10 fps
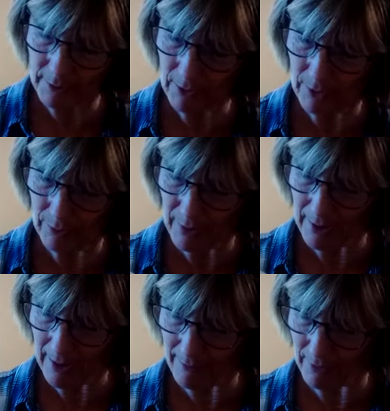so that we
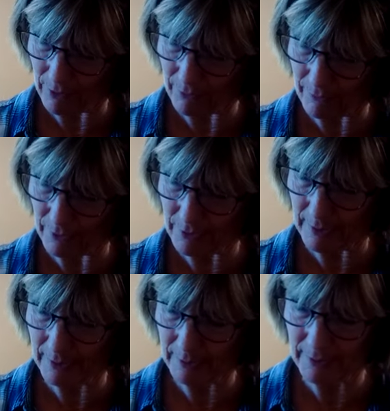can have other
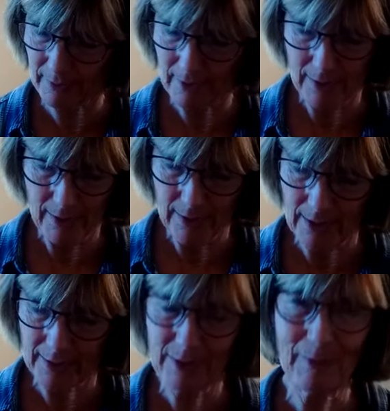verses
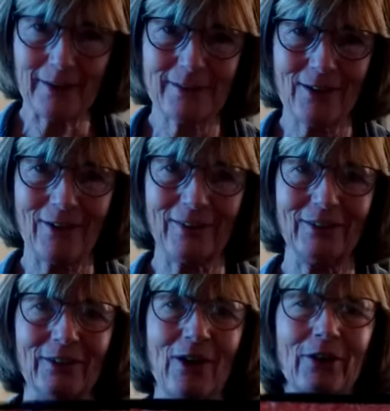uh, to make the song a
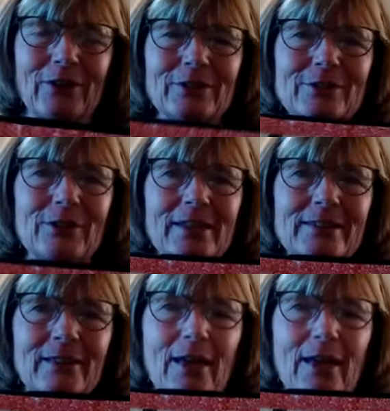little longer, so that's a